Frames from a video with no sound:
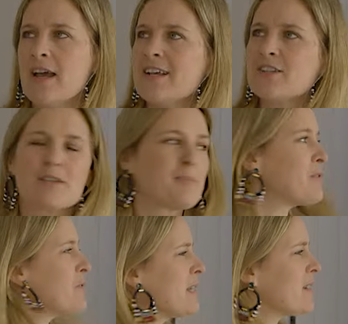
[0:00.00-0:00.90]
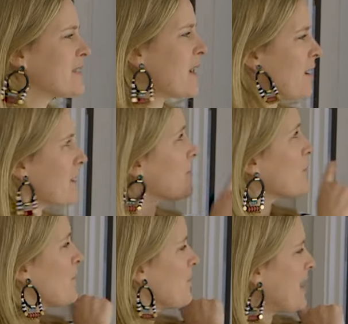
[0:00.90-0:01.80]
So it's been a really nice colour
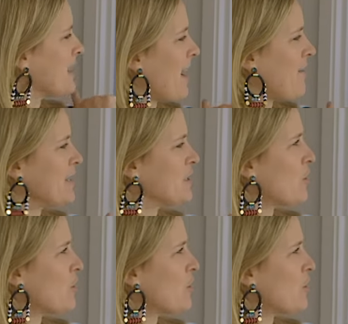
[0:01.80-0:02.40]
that we've then carried